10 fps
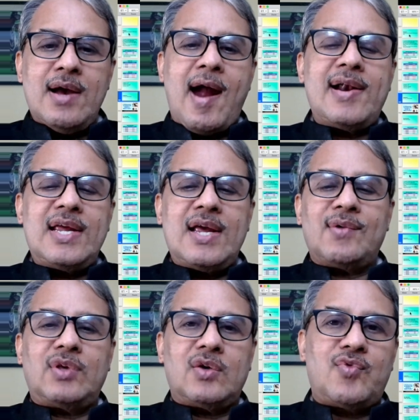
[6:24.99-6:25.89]

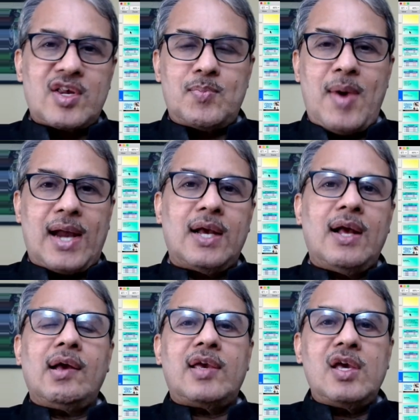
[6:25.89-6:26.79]
IDFC First Bank,
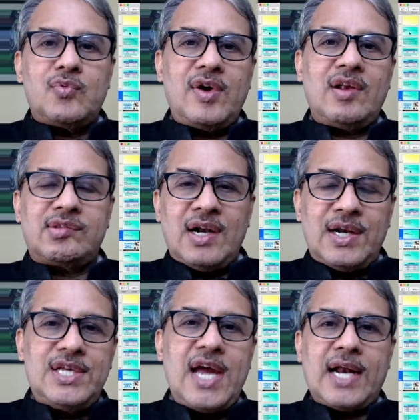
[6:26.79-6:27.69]
he feels
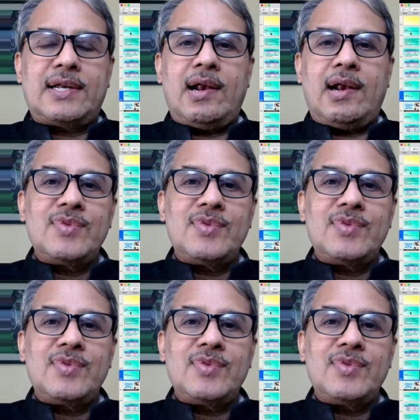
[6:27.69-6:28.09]
dejected.